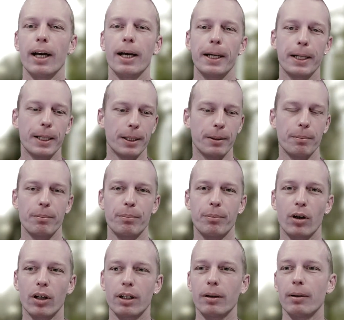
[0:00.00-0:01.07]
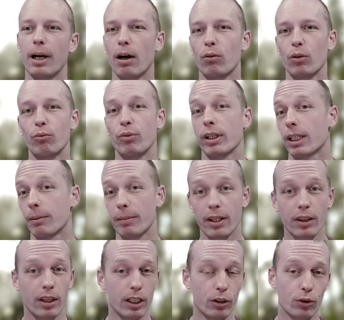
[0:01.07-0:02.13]
but I would
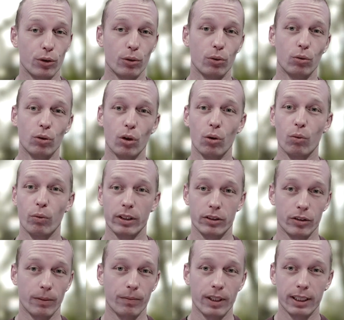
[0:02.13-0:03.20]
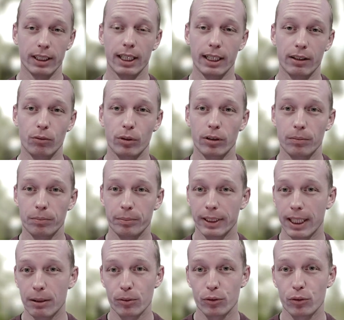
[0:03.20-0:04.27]
recommend that you go with something that will be
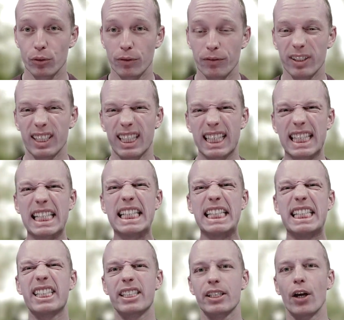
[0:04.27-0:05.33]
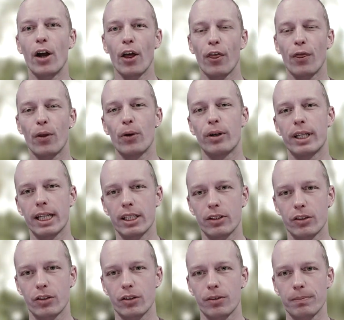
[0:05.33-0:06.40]
able to fit at least
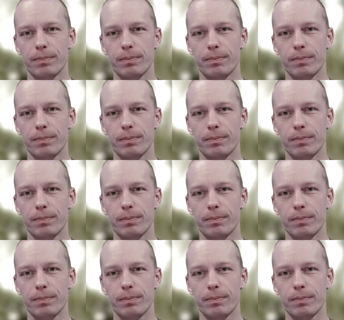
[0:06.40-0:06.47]
38s.